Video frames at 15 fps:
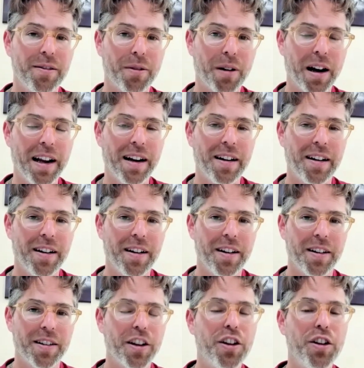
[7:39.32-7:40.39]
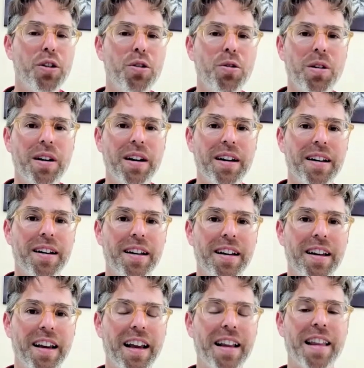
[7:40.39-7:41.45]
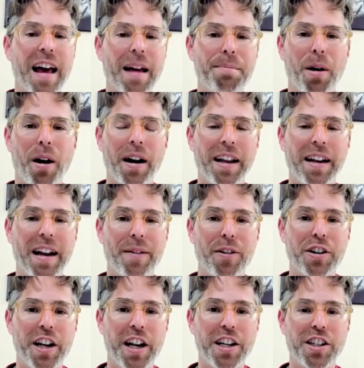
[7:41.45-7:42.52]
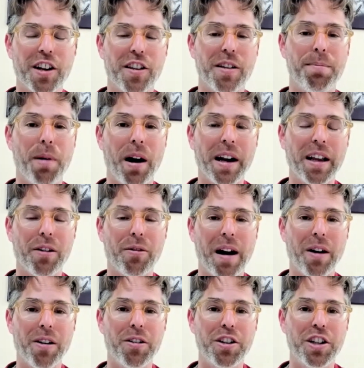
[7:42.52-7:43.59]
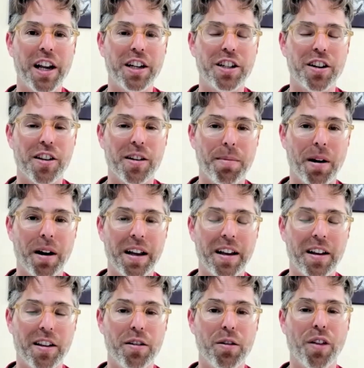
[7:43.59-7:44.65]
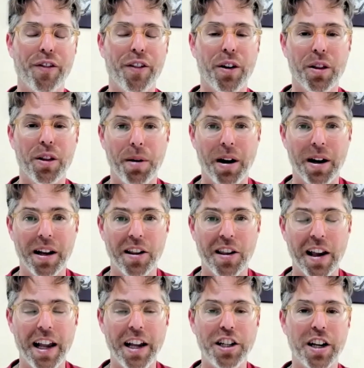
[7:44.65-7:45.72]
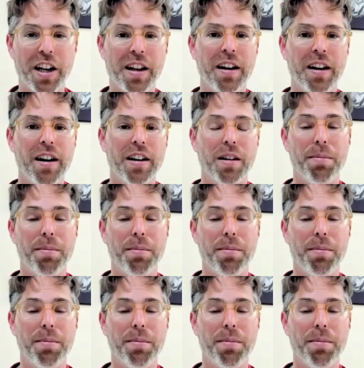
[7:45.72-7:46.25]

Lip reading: right? The you in that body never changes. The body around you changes. The body is youthful. The body is aging.